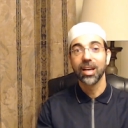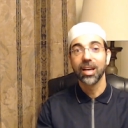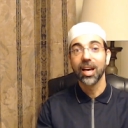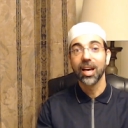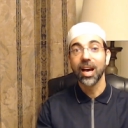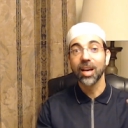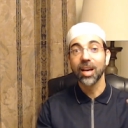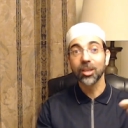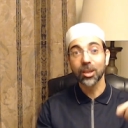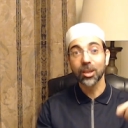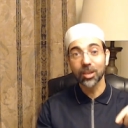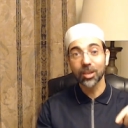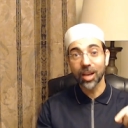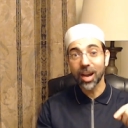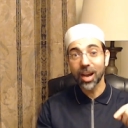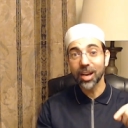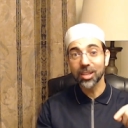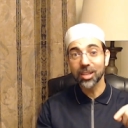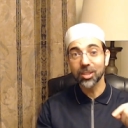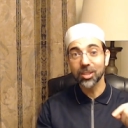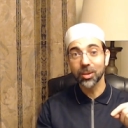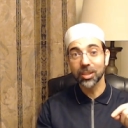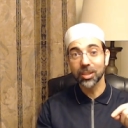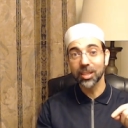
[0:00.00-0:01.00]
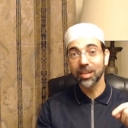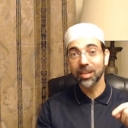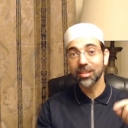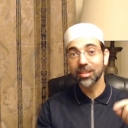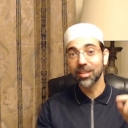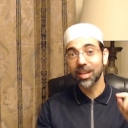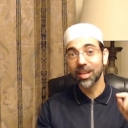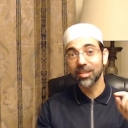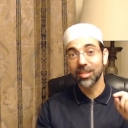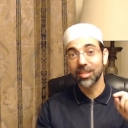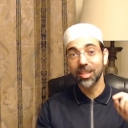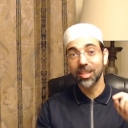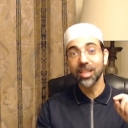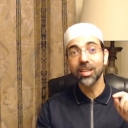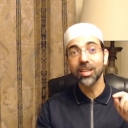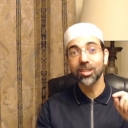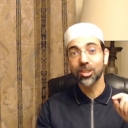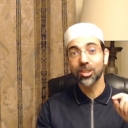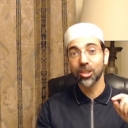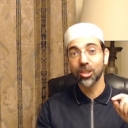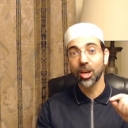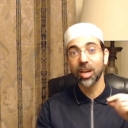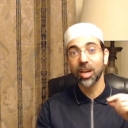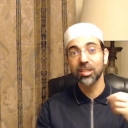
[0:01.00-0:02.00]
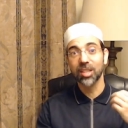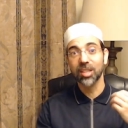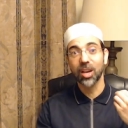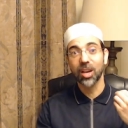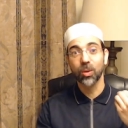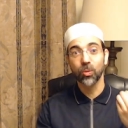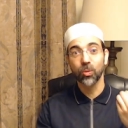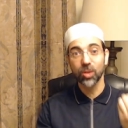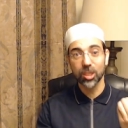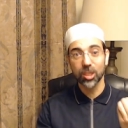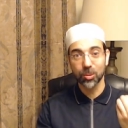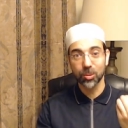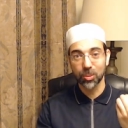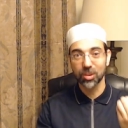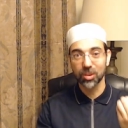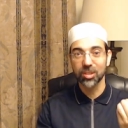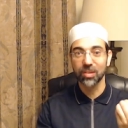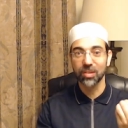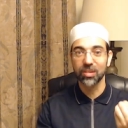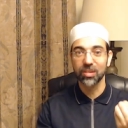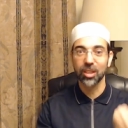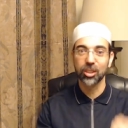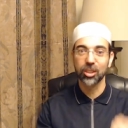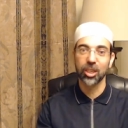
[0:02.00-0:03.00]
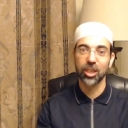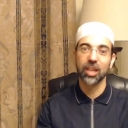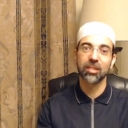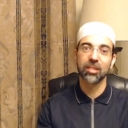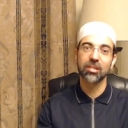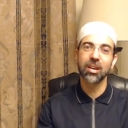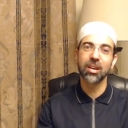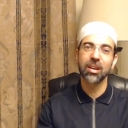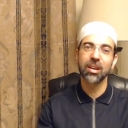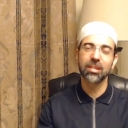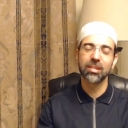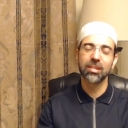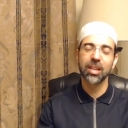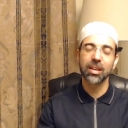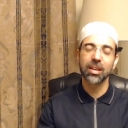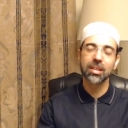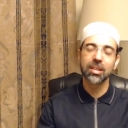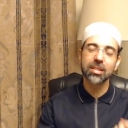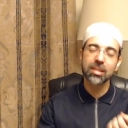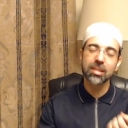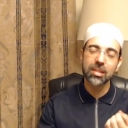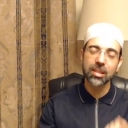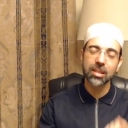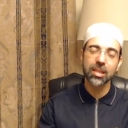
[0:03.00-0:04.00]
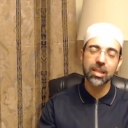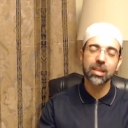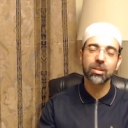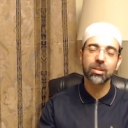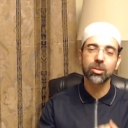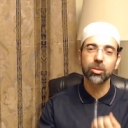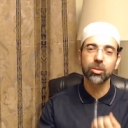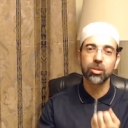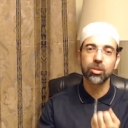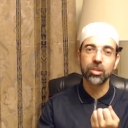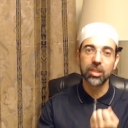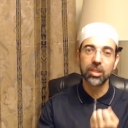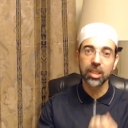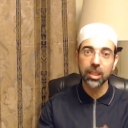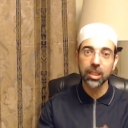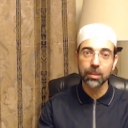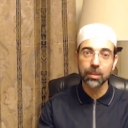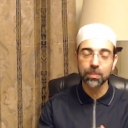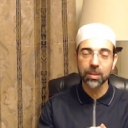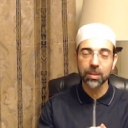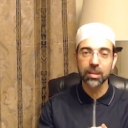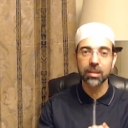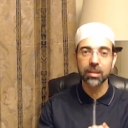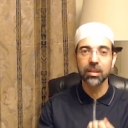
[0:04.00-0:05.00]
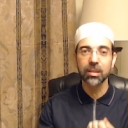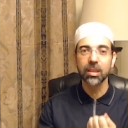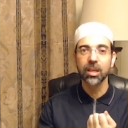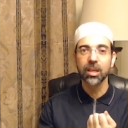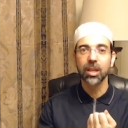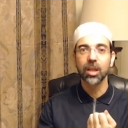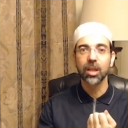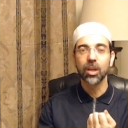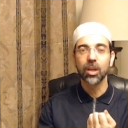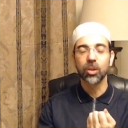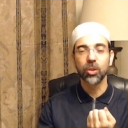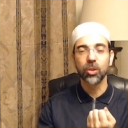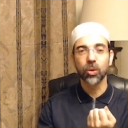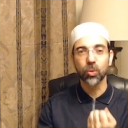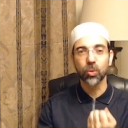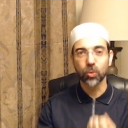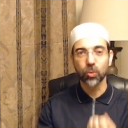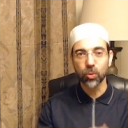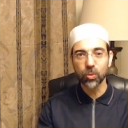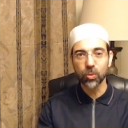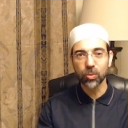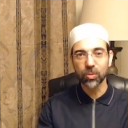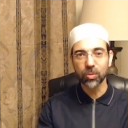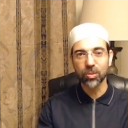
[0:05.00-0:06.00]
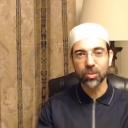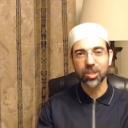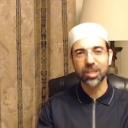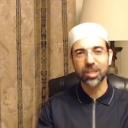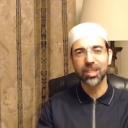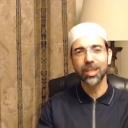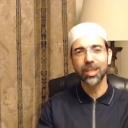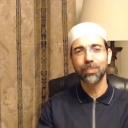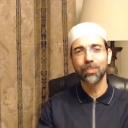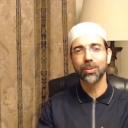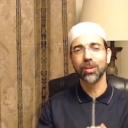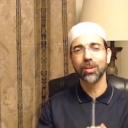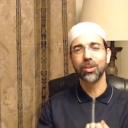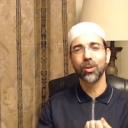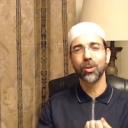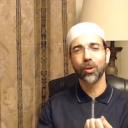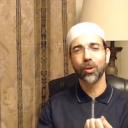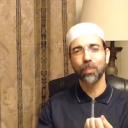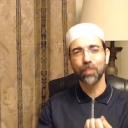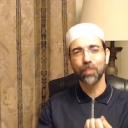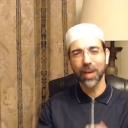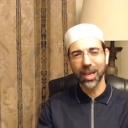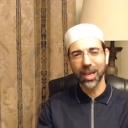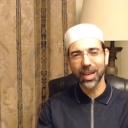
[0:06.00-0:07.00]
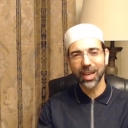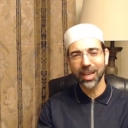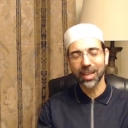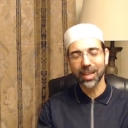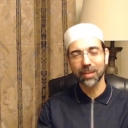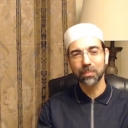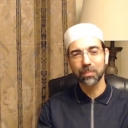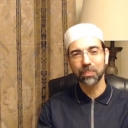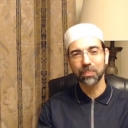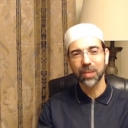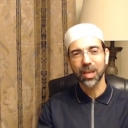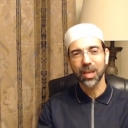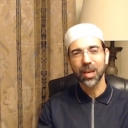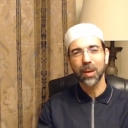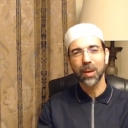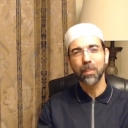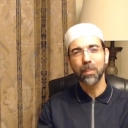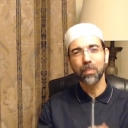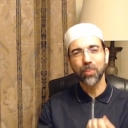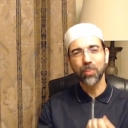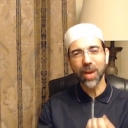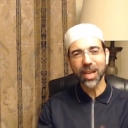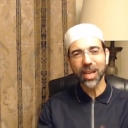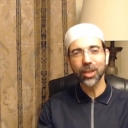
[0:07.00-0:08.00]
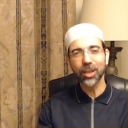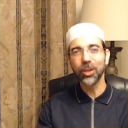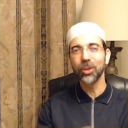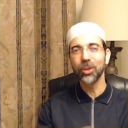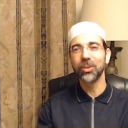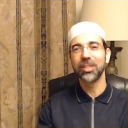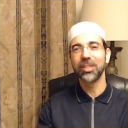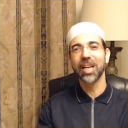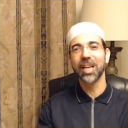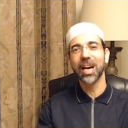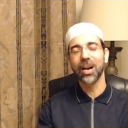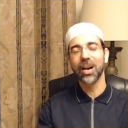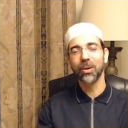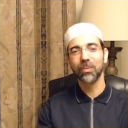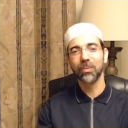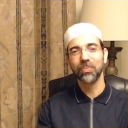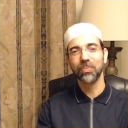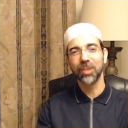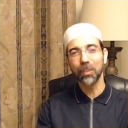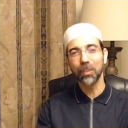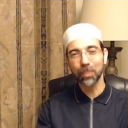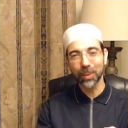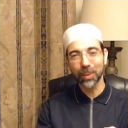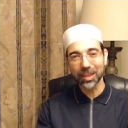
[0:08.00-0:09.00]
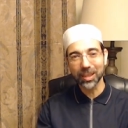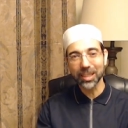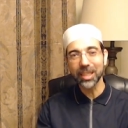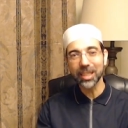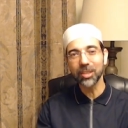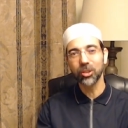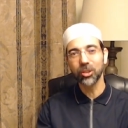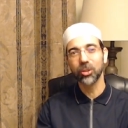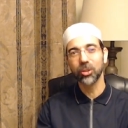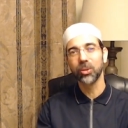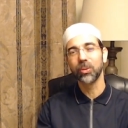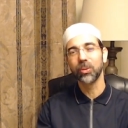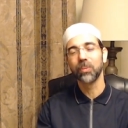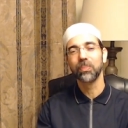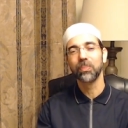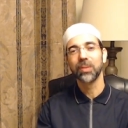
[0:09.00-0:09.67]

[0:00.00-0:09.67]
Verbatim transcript: And Allah Azza wa says these thoughts are whispers of the shaitan that seek to deepen your wounds, deepen your pain, break you down, deplete you.